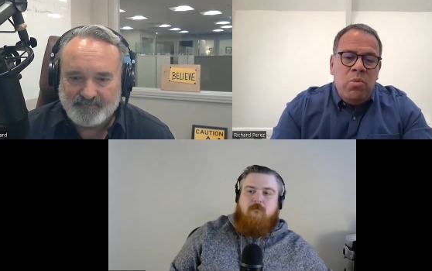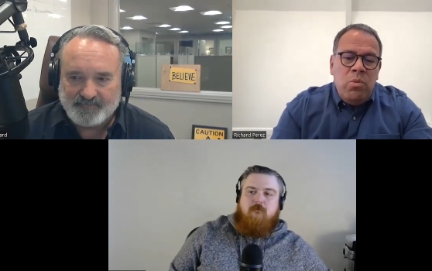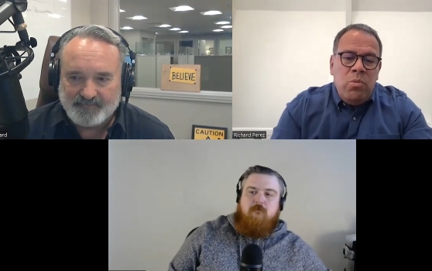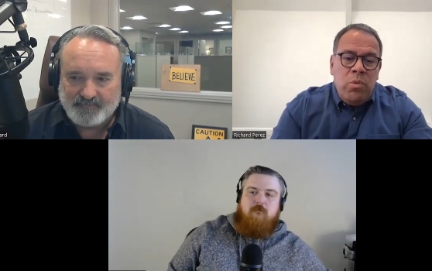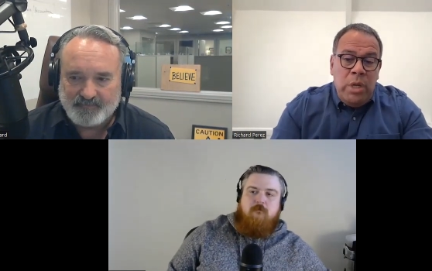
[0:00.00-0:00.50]

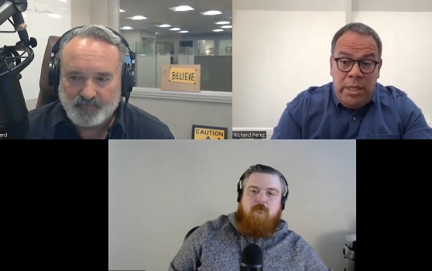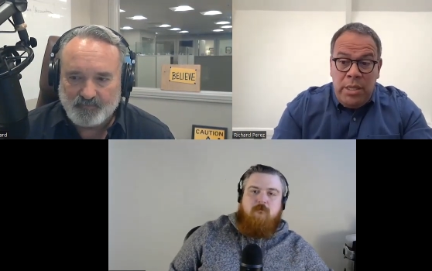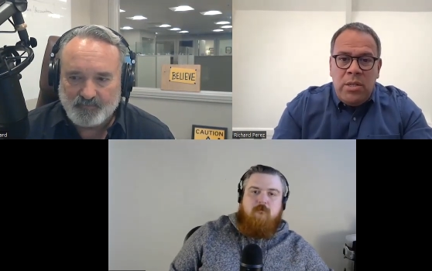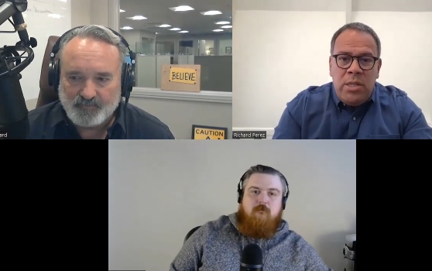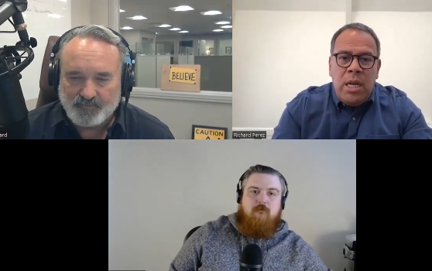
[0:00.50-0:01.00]
Speaker 1: really
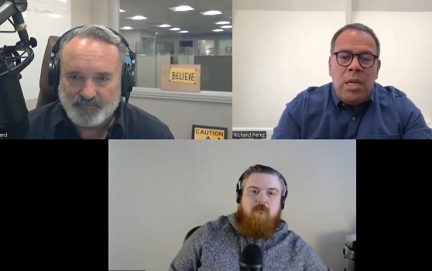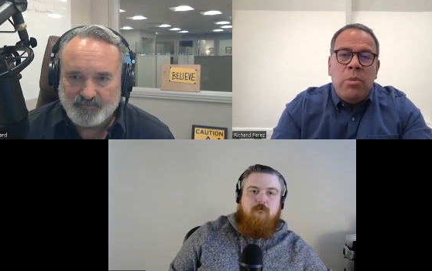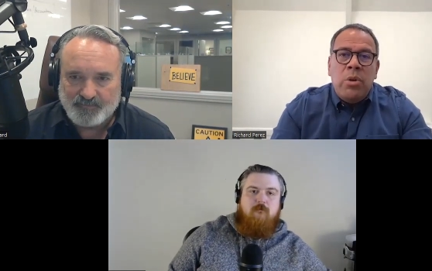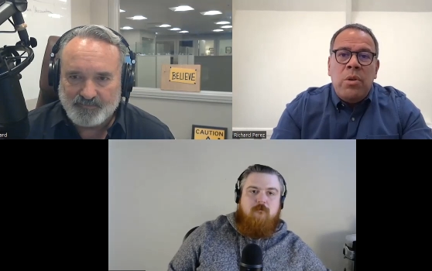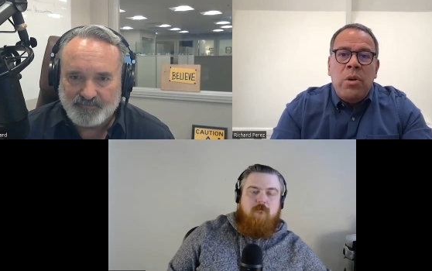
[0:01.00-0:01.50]

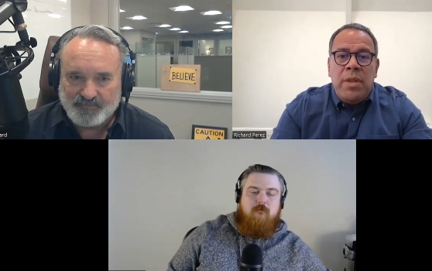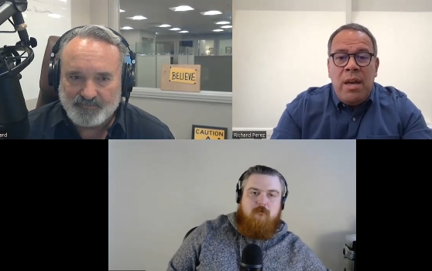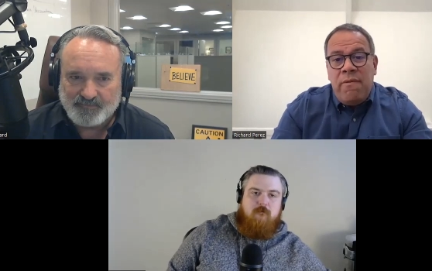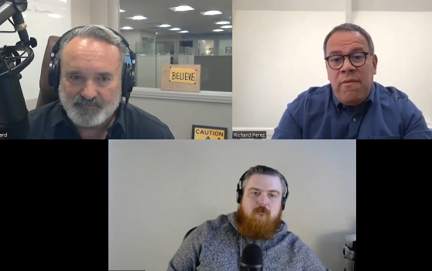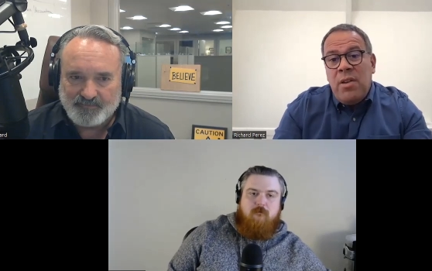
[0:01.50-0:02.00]
sustainable growth,
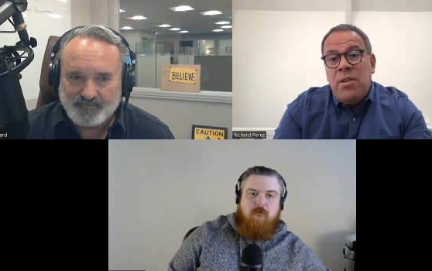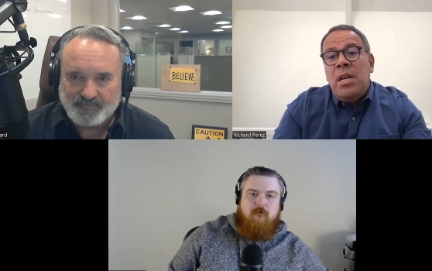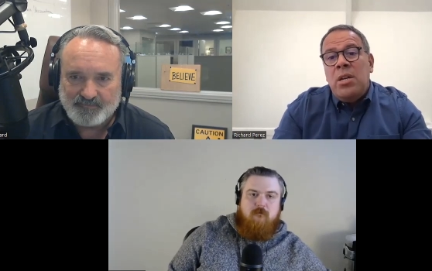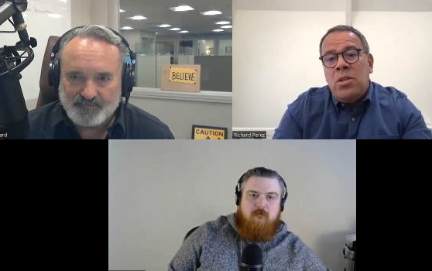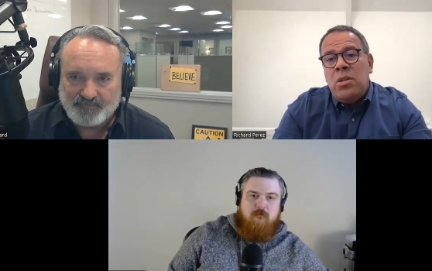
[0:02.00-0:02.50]
that
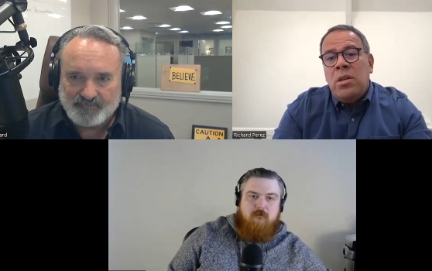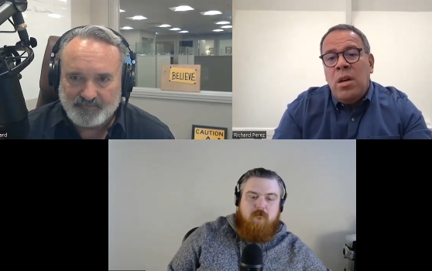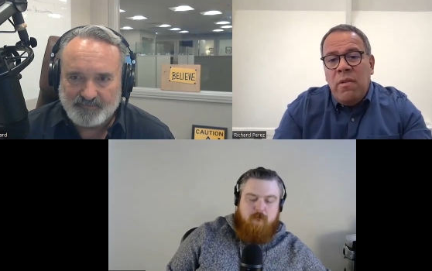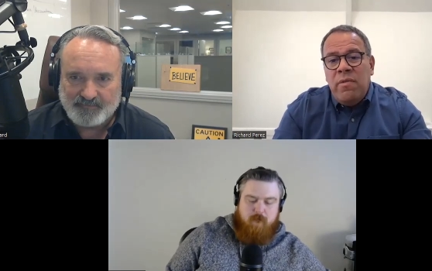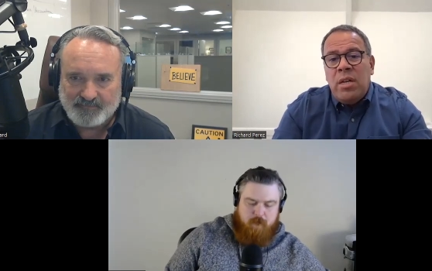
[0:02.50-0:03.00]
foundation
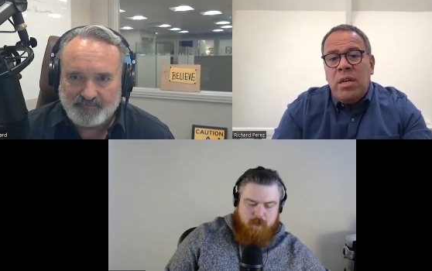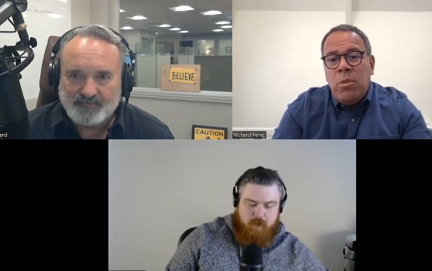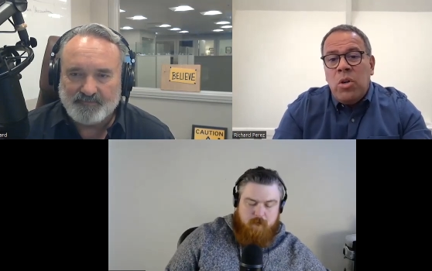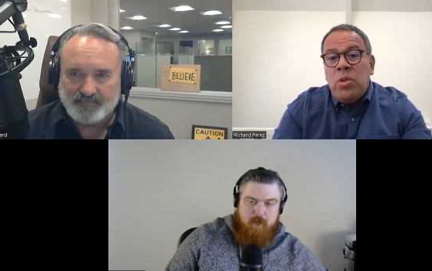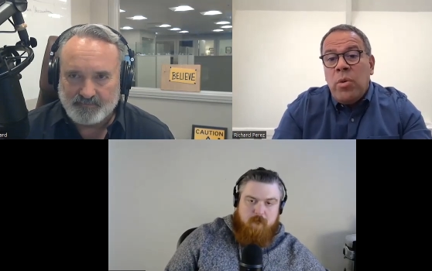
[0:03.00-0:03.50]
of the
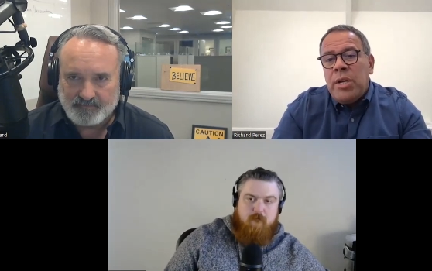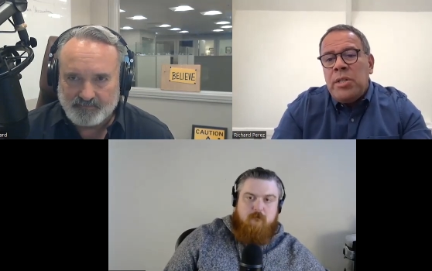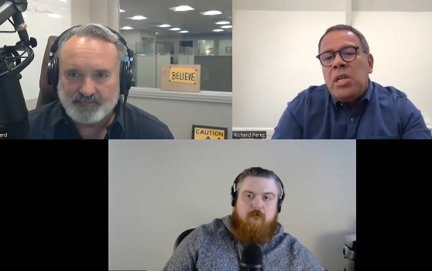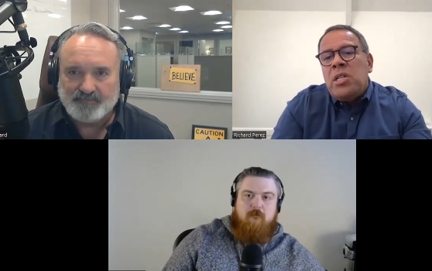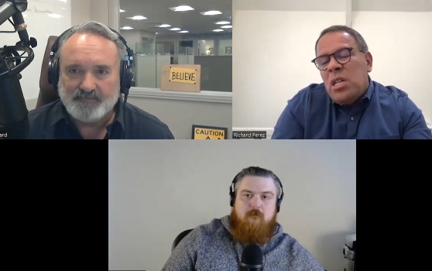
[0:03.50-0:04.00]
commercial
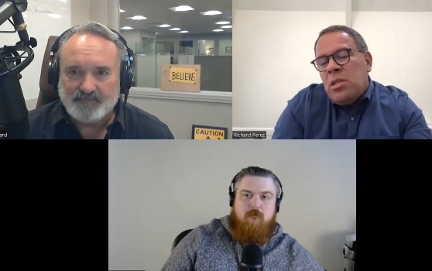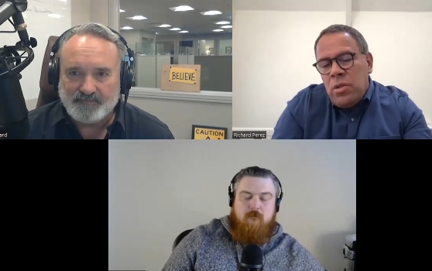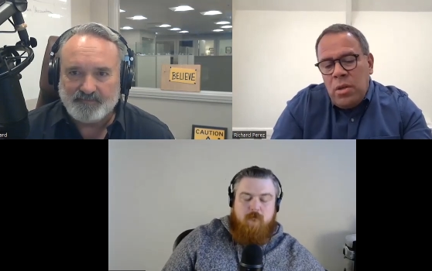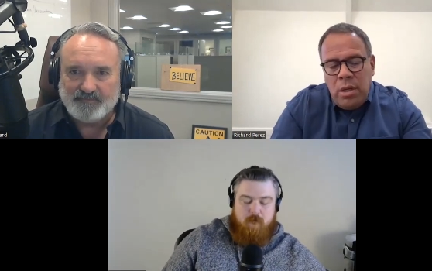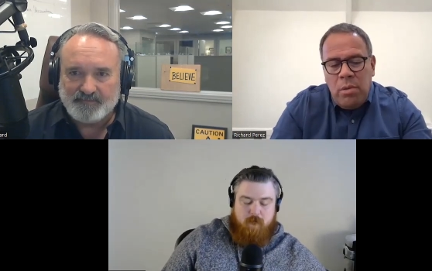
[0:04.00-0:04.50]
organization and
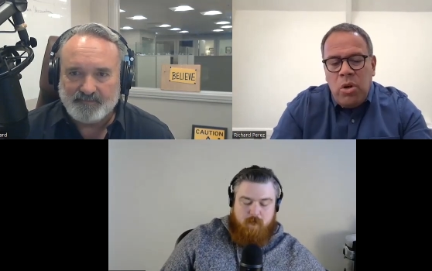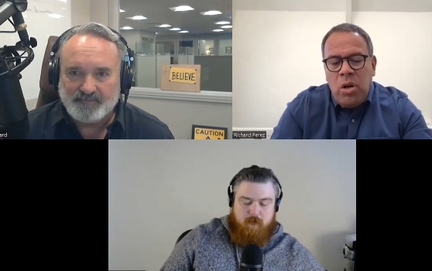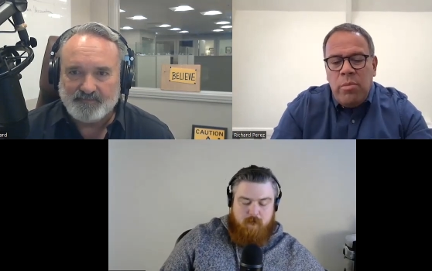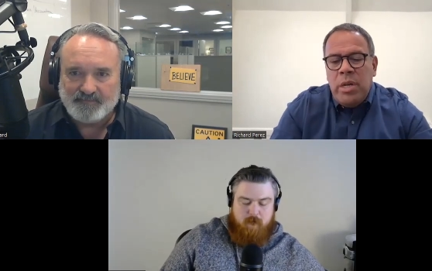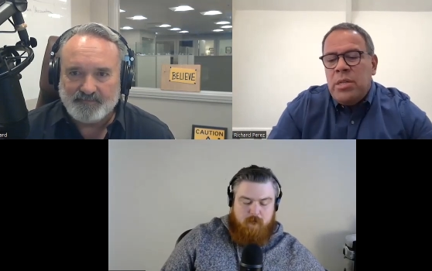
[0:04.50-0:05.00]
certainly the
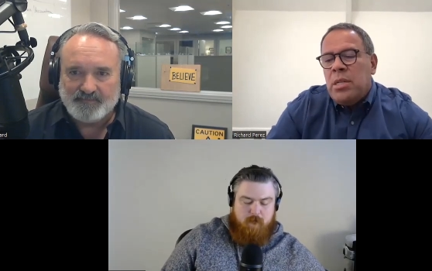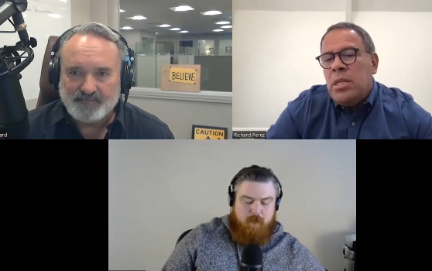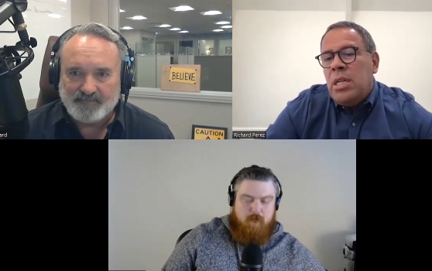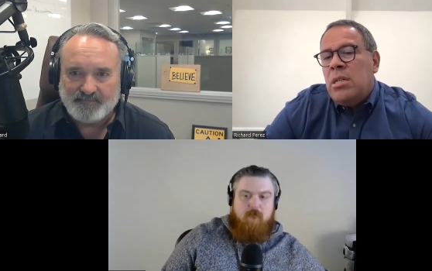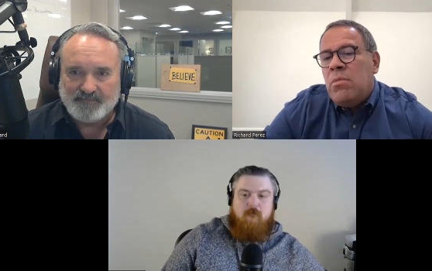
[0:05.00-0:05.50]
broader
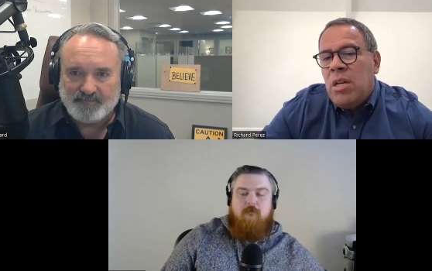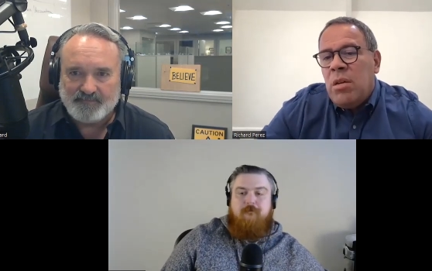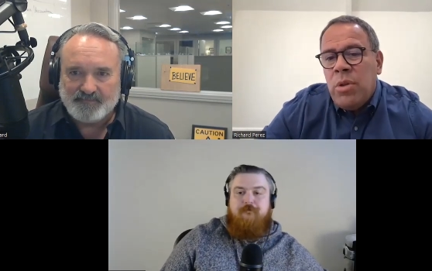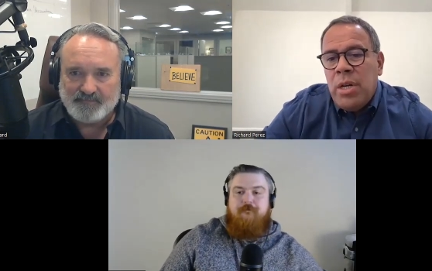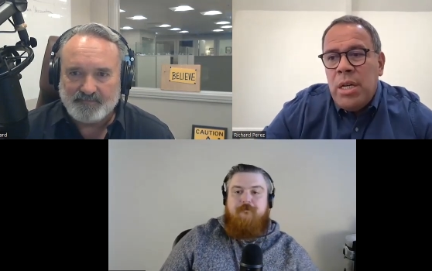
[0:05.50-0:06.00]
business needs to be
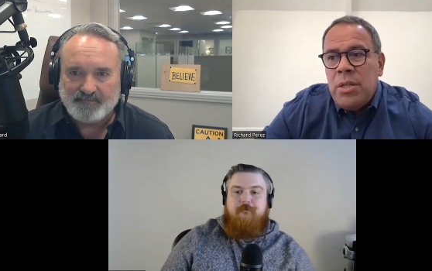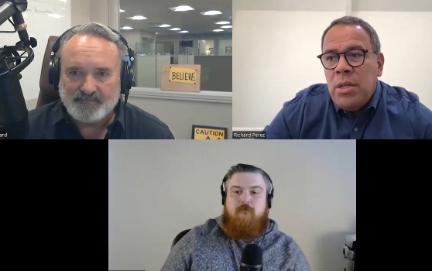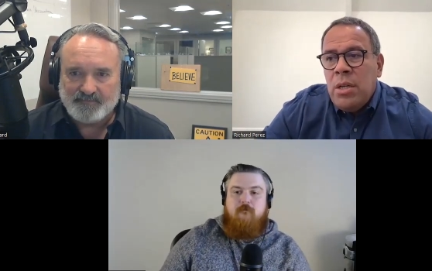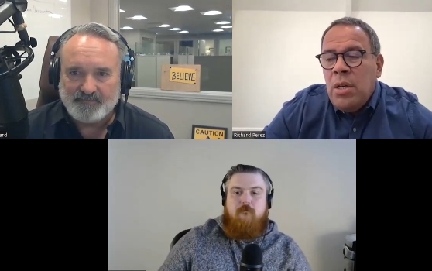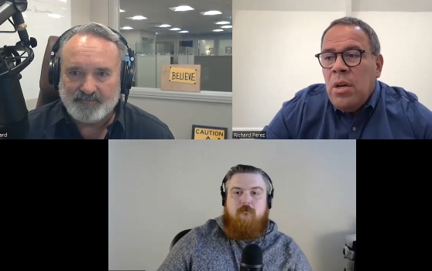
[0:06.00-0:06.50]
in place